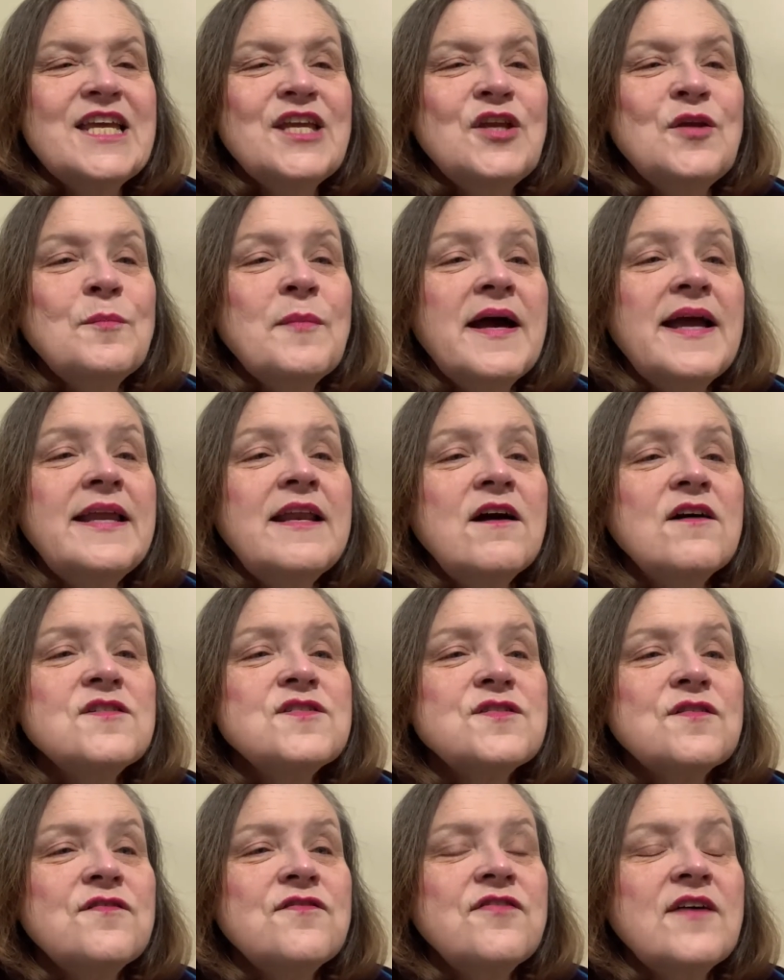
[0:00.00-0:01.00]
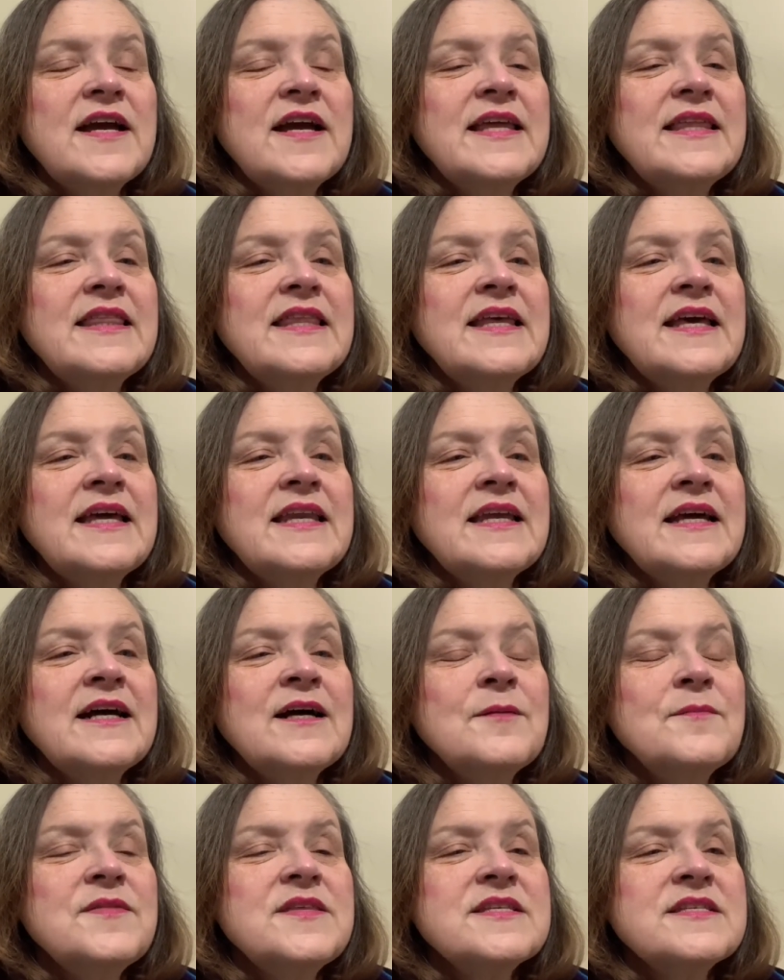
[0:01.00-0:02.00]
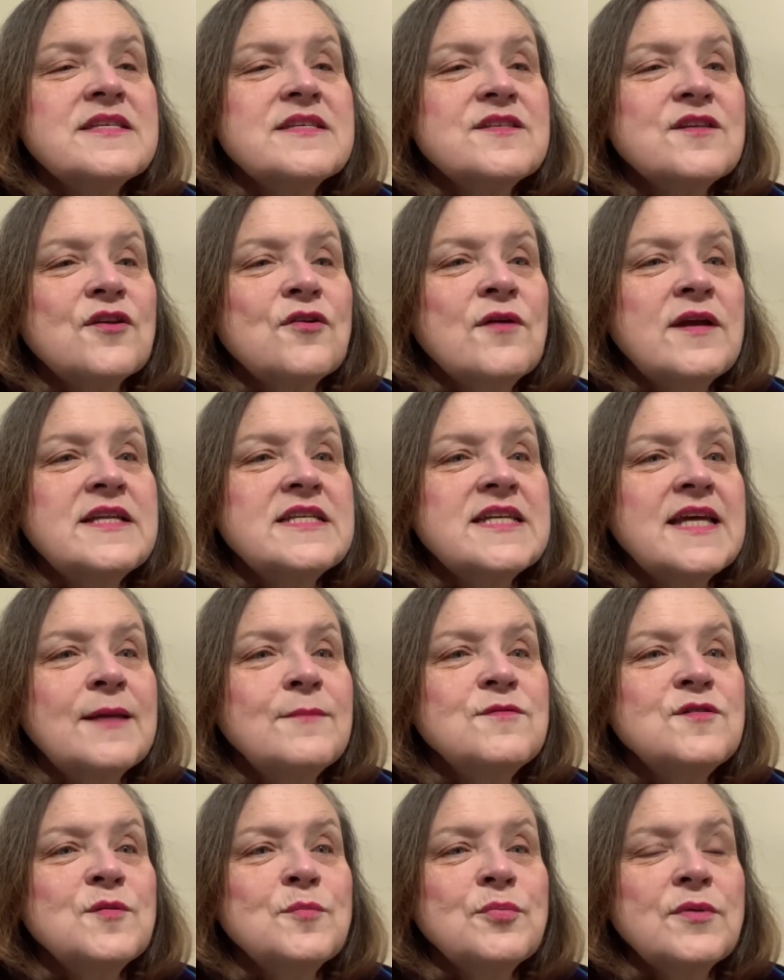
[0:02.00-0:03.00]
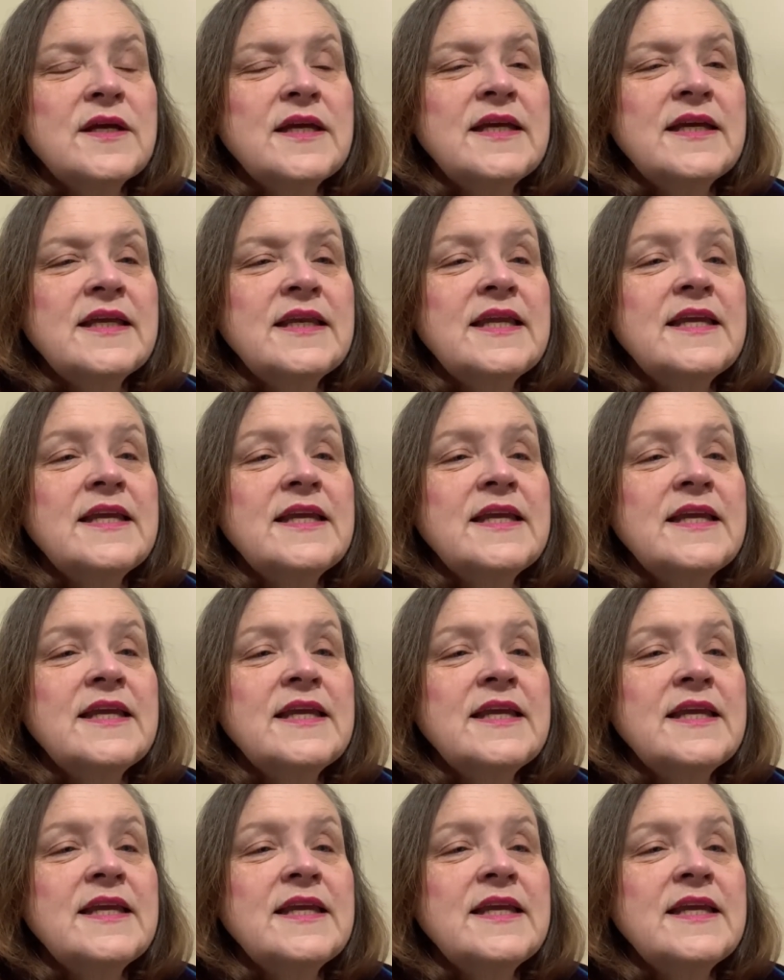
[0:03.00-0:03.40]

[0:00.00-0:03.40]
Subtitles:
You might also find that this is a great time to bring in,